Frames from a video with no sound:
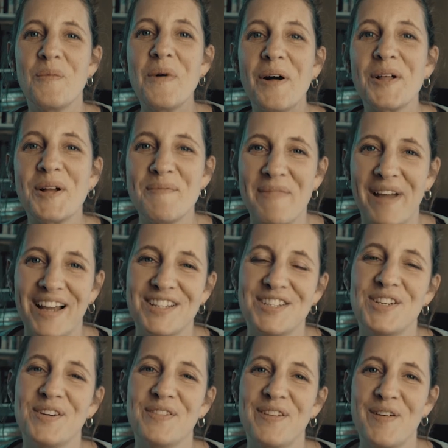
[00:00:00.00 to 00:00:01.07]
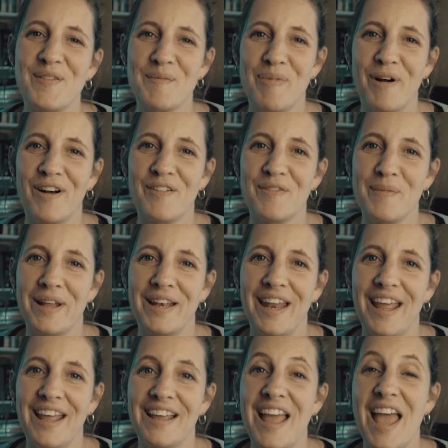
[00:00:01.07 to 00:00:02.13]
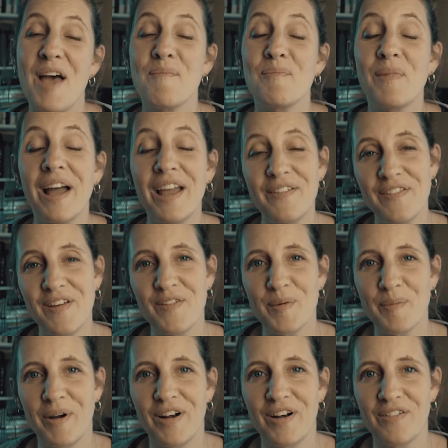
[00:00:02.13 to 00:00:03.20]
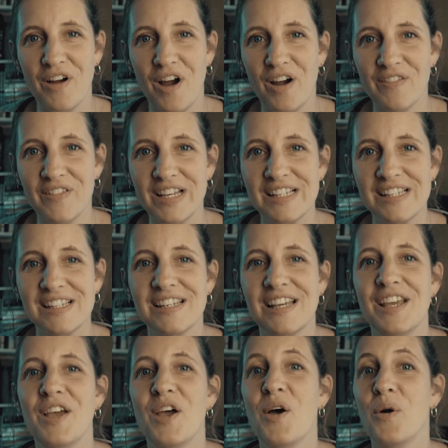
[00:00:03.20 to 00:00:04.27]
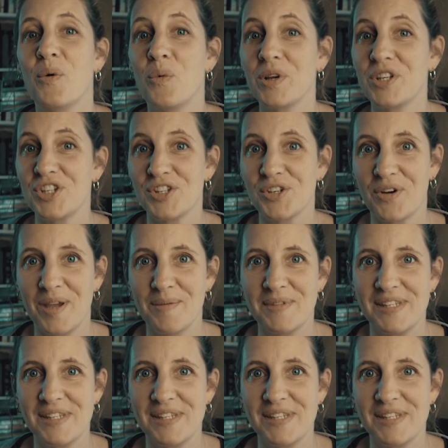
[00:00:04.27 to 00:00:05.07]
Welcome back to your favorite part of Monday and my favorite part of harvest, which is grape